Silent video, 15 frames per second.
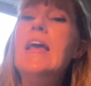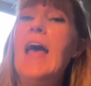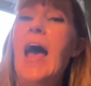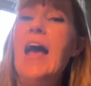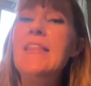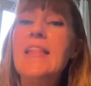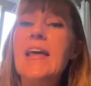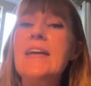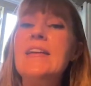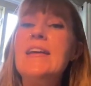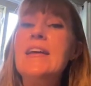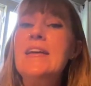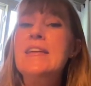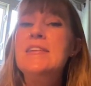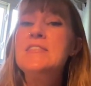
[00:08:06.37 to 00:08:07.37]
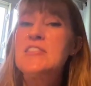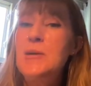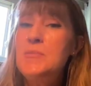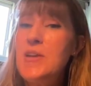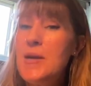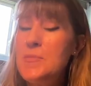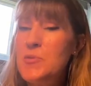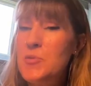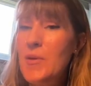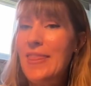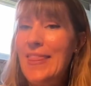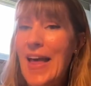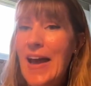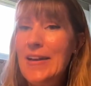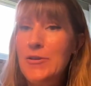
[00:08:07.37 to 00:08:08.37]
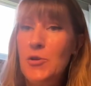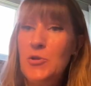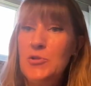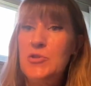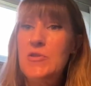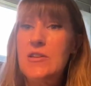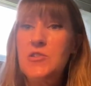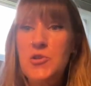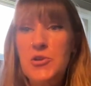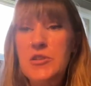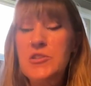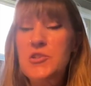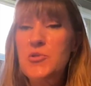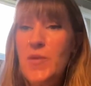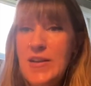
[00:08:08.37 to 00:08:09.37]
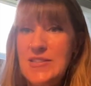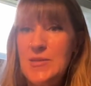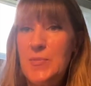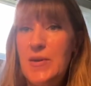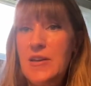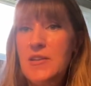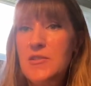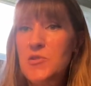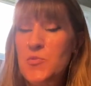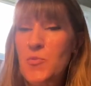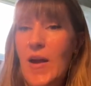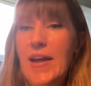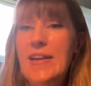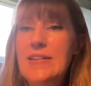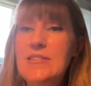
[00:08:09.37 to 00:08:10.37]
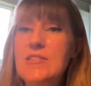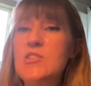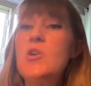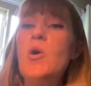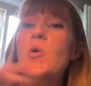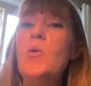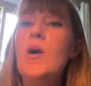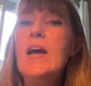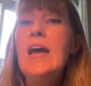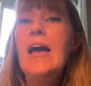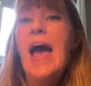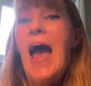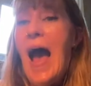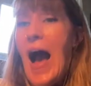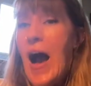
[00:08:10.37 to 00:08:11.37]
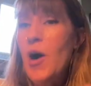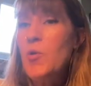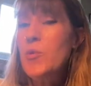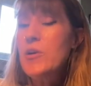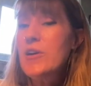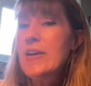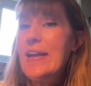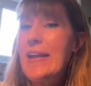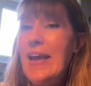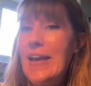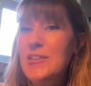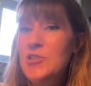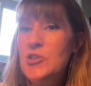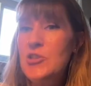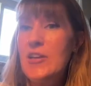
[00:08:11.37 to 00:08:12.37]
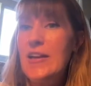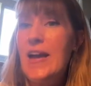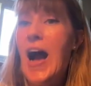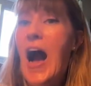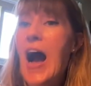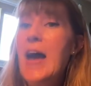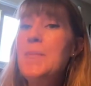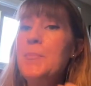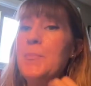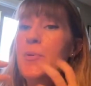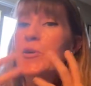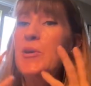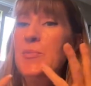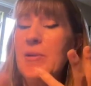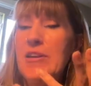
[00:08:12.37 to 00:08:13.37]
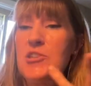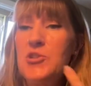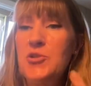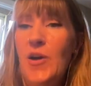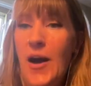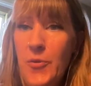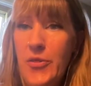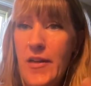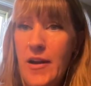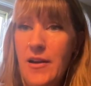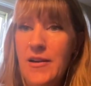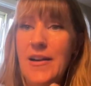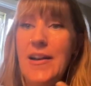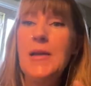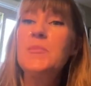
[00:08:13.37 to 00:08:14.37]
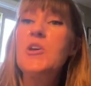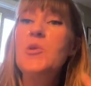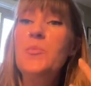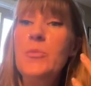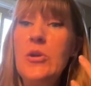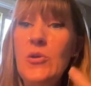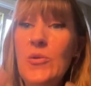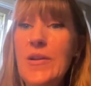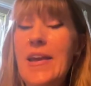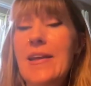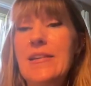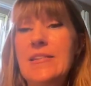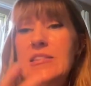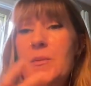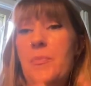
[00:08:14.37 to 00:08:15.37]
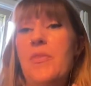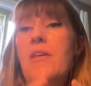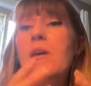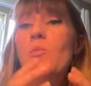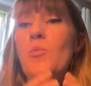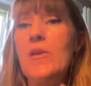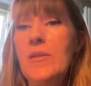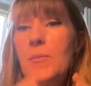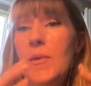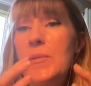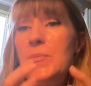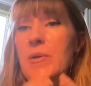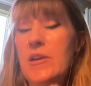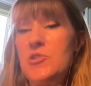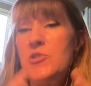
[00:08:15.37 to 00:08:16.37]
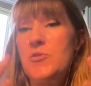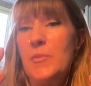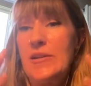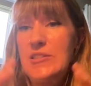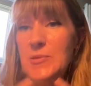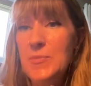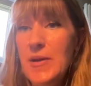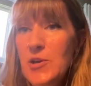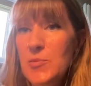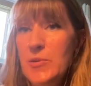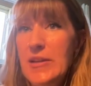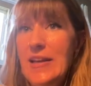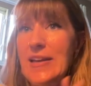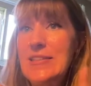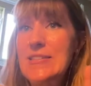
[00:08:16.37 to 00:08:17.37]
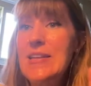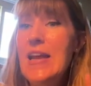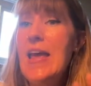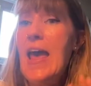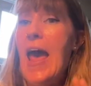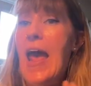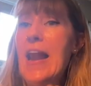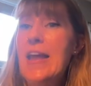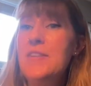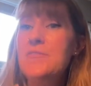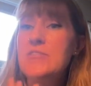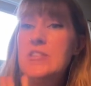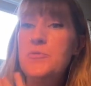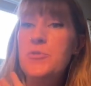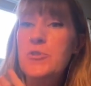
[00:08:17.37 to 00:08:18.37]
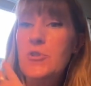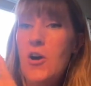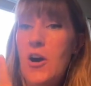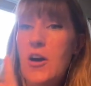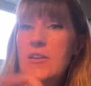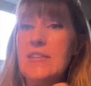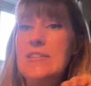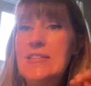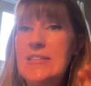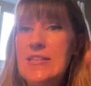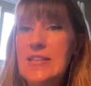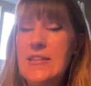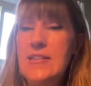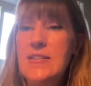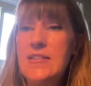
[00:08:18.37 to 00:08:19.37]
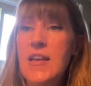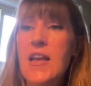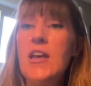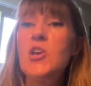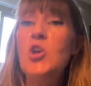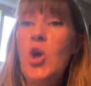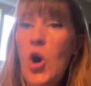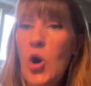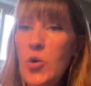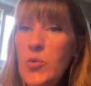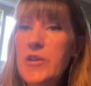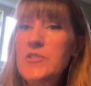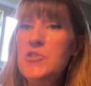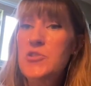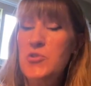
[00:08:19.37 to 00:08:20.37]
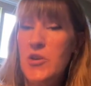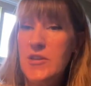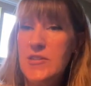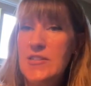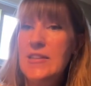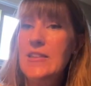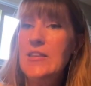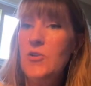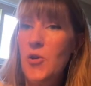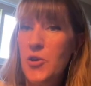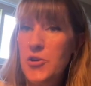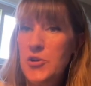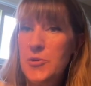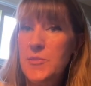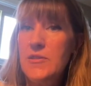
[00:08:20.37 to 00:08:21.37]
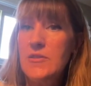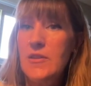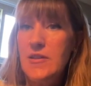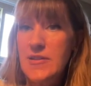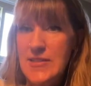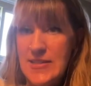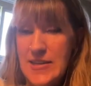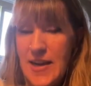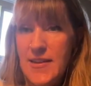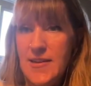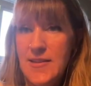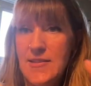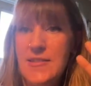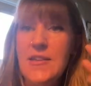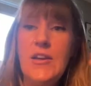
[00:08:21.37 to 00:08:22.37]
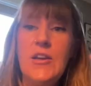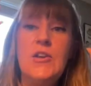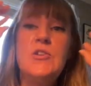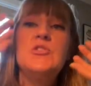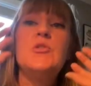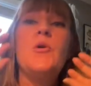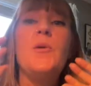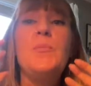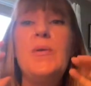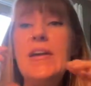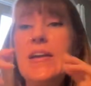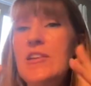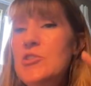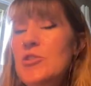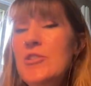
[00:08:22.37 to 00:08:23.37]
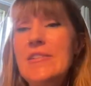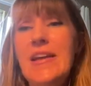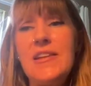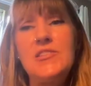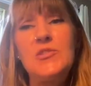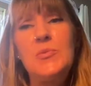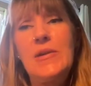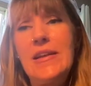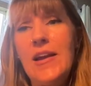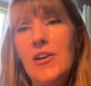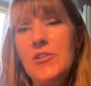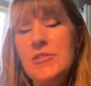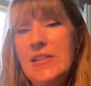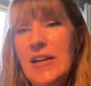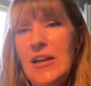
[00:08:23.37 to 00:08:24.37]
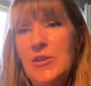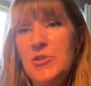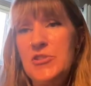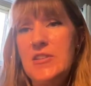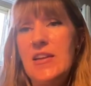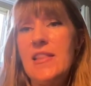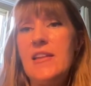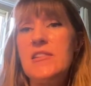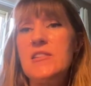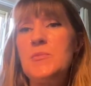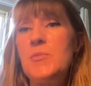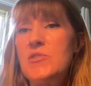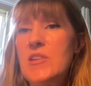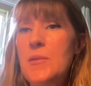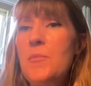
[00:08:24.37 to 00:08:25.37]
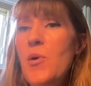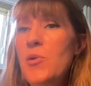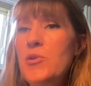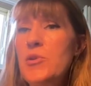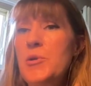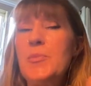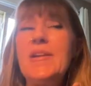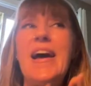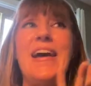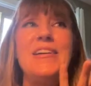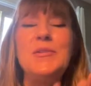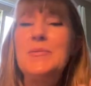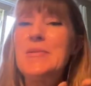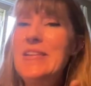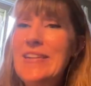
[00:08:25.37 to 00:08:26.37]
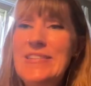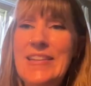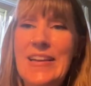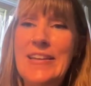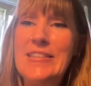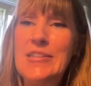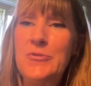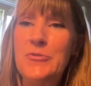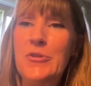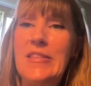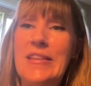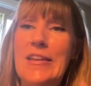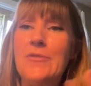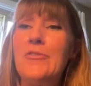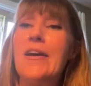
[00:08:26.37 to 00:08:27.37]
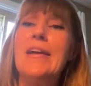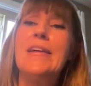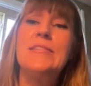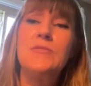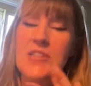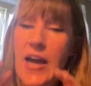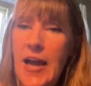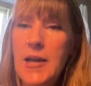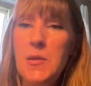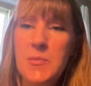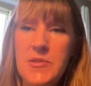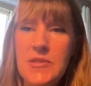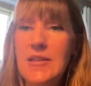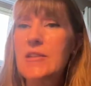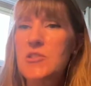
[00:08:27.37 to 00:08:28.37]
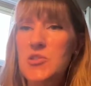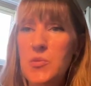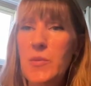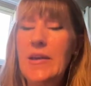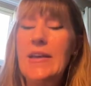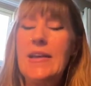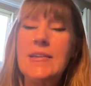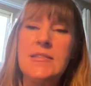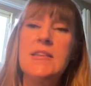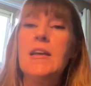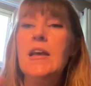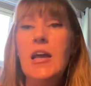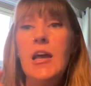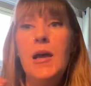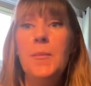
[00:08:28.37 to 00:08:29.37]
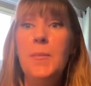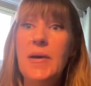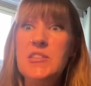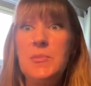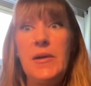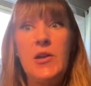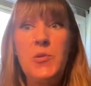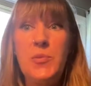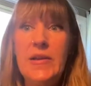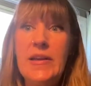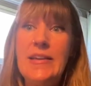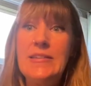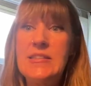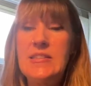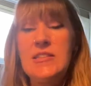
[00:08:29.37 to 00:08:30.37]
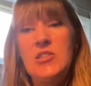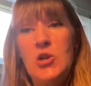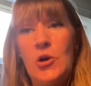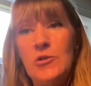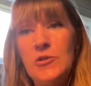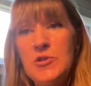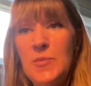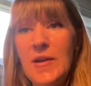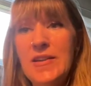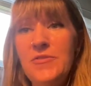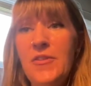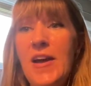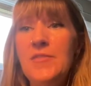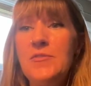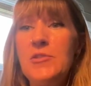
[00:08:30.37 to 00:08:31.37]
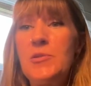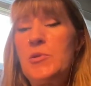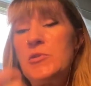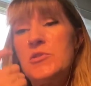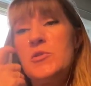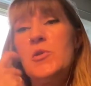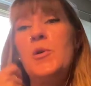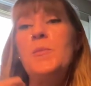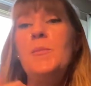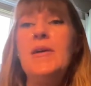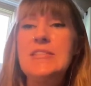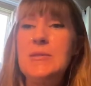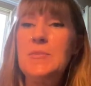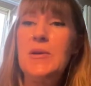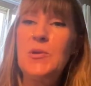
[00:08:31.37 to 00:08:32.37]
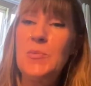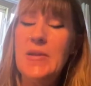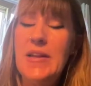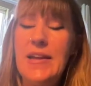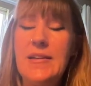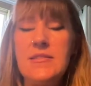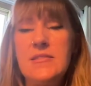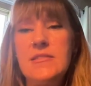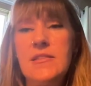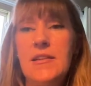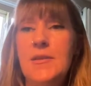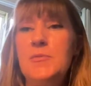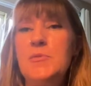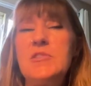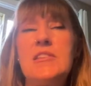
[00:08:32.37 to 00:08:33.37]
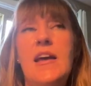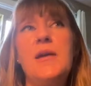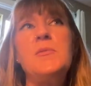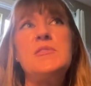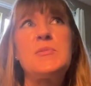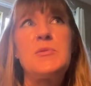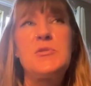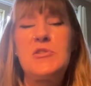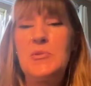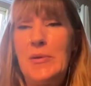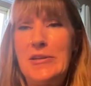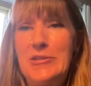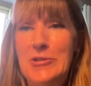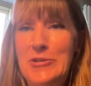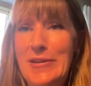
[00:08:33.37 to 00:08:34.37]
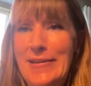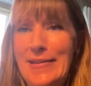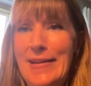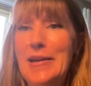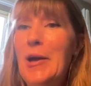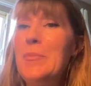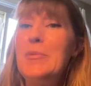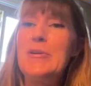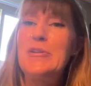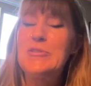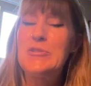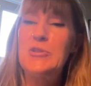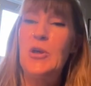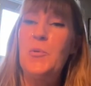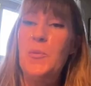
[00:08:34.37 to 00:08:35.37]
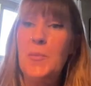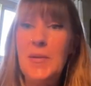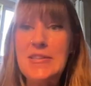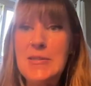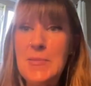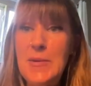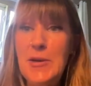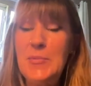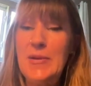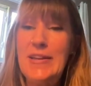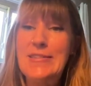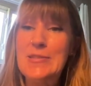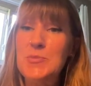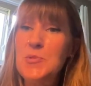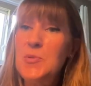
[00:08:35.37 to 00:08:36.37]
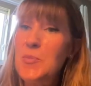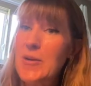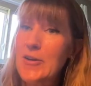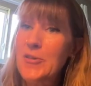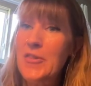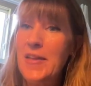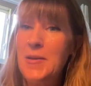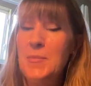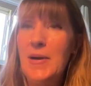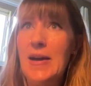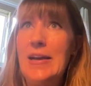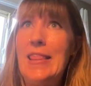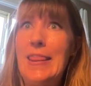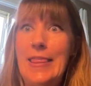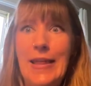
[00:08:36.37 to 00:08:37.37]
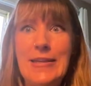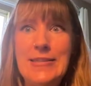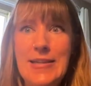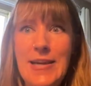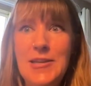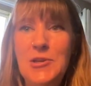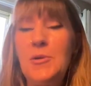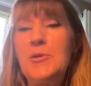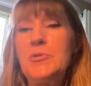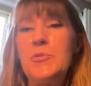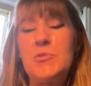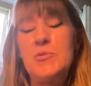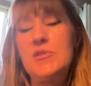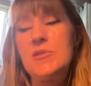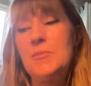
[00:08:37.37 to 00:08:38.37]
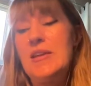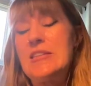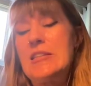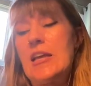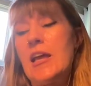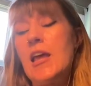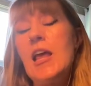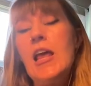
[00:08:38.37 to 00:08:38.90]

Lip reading: And then sometimes with that, it also then turned into recipes, right? So how we're engaging, I put a picture out there and I'm communicating something with my picture of my tomato plant, and I have different audiences co-constructing the argument alongside it. So a picture, yes, we inherently understand that as multimodal, but I don't think it's any different than if I had typed in a tweet, my tomato plant is as tall as my 5-year-old, my tomato plant, I was posting pictures like that a couple years ago where my tomato plants were bigger than my 10-year-old, which was amazing.